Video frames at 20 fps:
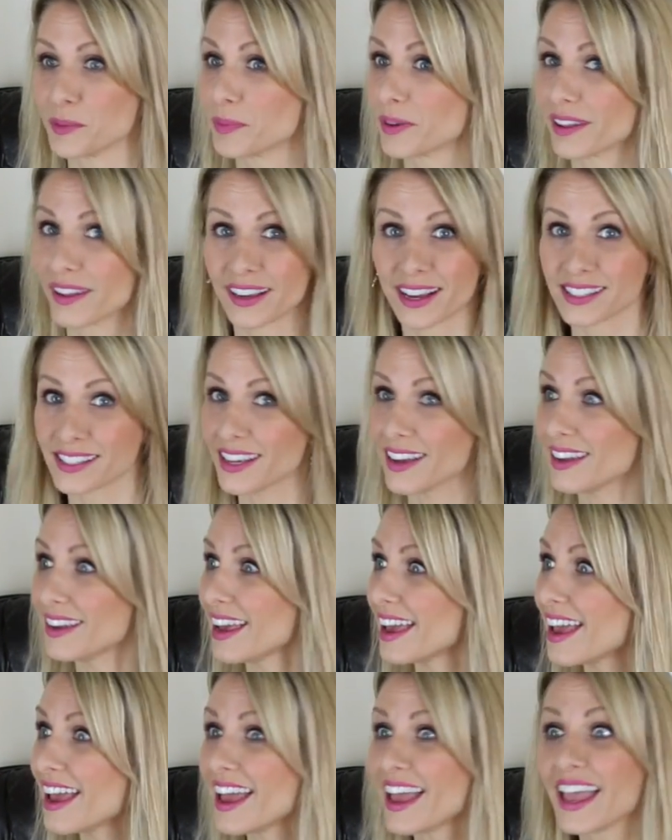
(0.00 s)
But like I said,
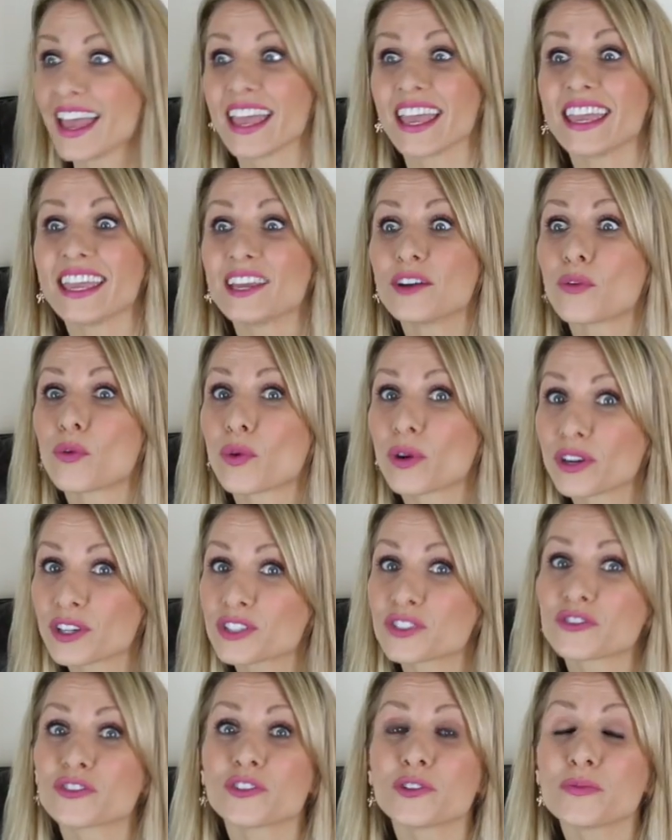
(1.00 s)
it
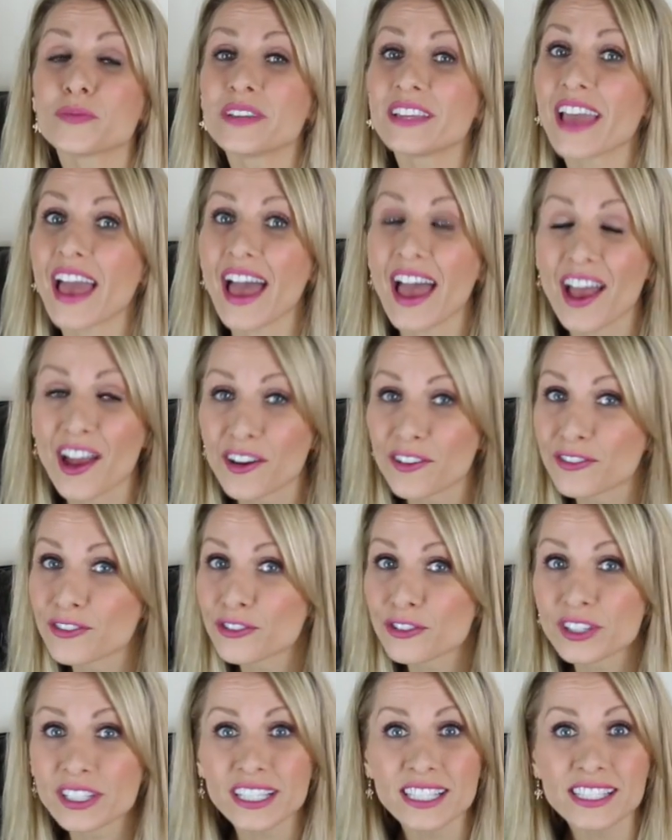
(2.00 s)
works for me
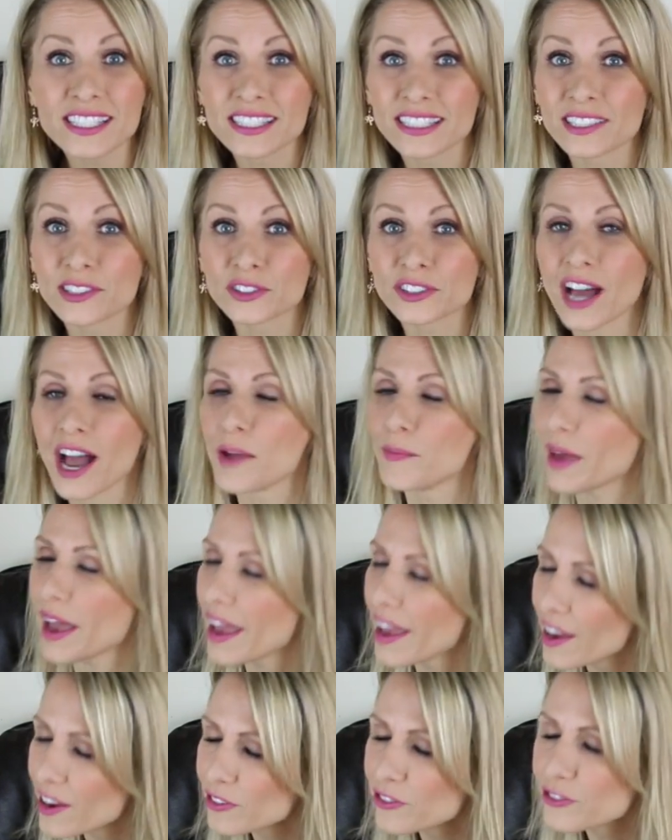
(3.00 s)
every single time.
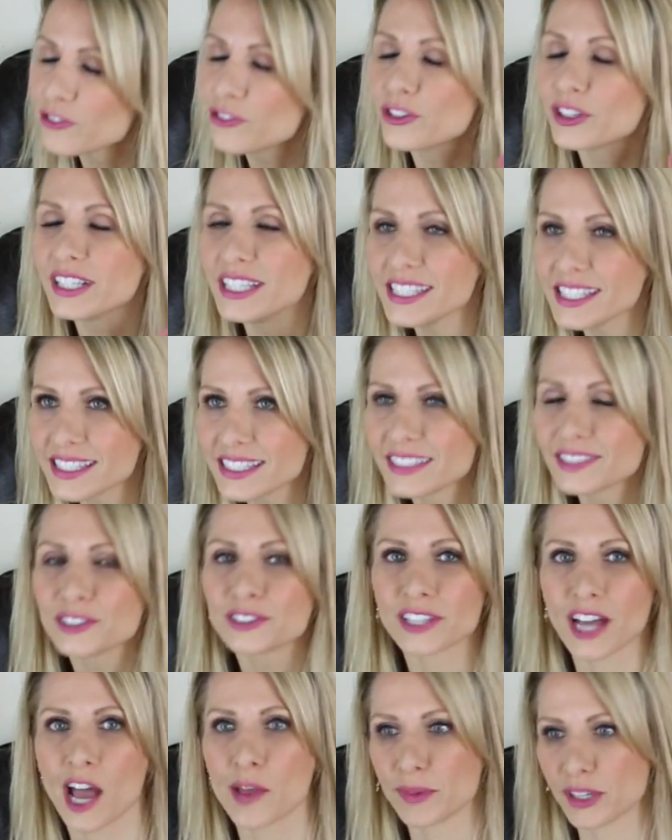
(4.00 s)
Every single
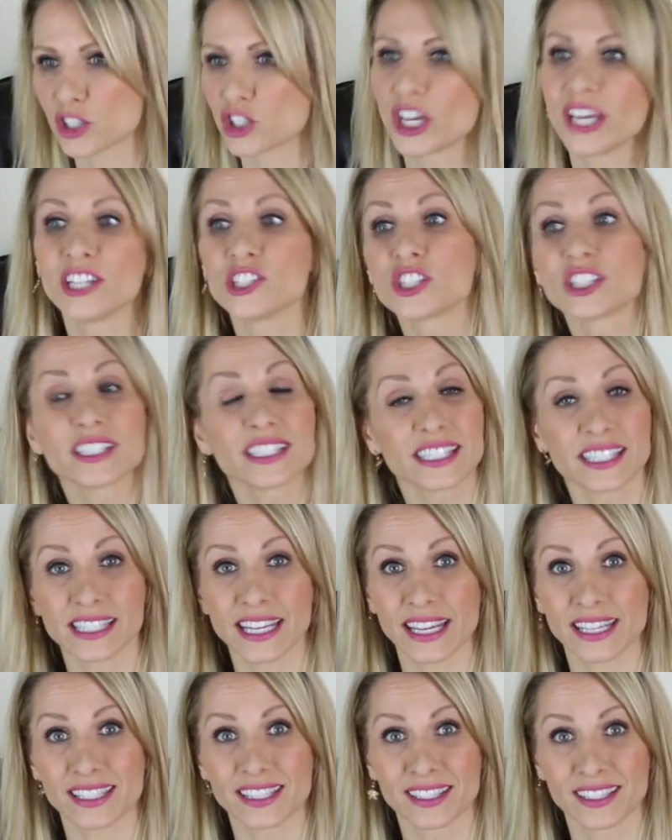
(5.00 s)
time it changes the
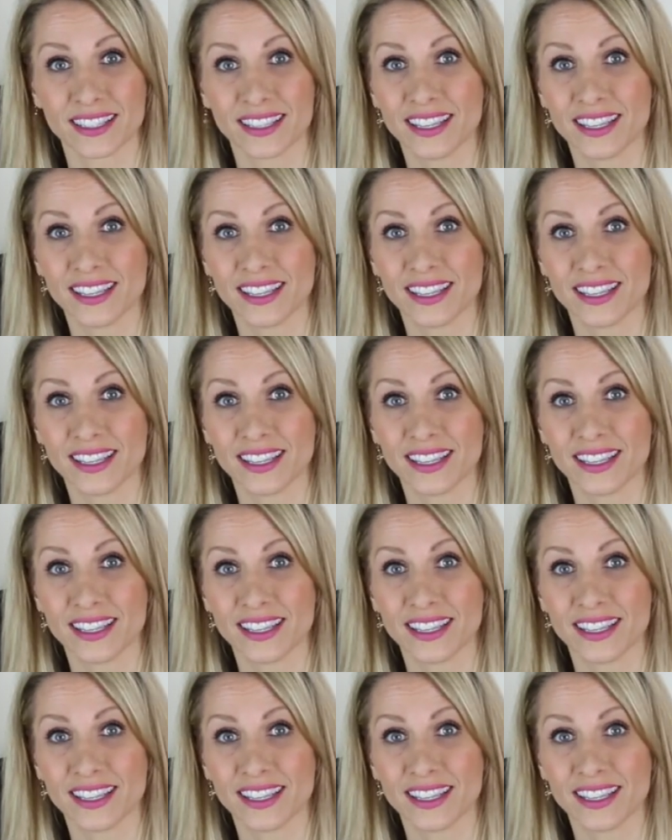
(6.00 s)
state.